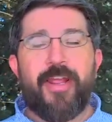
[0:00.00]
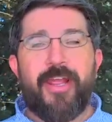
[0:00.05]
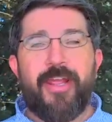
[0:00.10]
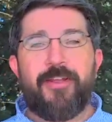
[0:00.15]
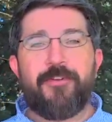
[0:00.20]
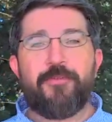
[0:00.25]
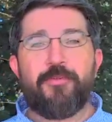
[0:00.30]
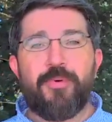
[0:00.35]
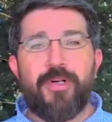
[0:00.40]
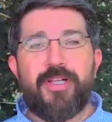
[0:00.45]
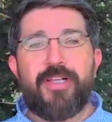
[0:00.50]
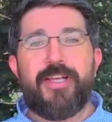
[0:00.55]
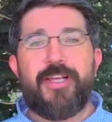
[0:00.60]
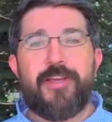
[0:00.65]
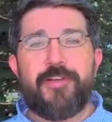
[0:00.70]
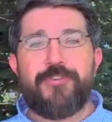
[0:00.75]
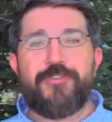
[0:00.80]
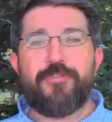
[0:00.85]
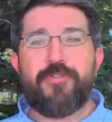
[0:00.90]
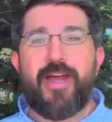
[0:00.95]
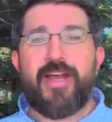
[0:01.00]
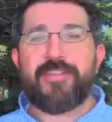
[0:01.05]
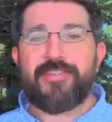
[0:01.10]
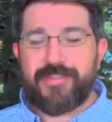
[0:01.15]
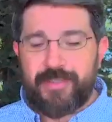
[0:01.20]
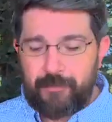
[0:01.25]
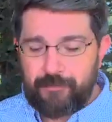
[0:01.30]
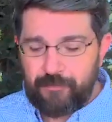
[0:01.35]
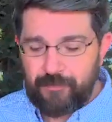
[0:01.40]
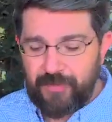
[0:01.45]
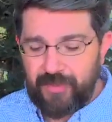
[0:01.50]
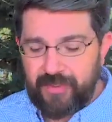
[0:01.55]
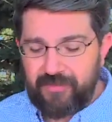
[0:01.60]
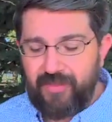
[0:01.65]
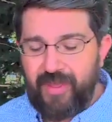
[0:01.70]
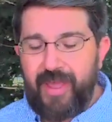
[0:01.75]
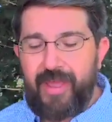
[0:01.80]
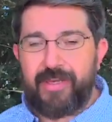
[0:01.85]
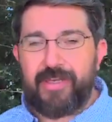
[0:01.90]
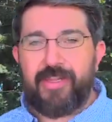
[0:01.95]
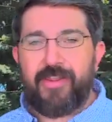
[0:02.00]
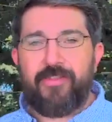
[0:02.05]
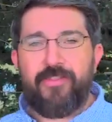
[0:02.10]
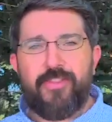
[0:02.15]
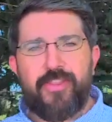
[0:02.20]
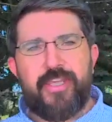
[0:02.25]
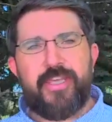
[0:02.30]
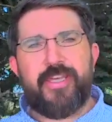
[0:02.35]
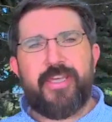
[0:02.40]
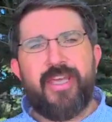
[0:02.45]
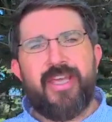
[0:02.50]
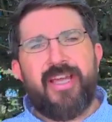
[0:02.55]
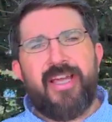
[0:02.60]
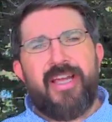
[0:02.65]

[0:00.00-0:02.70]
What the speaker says: and really address something that the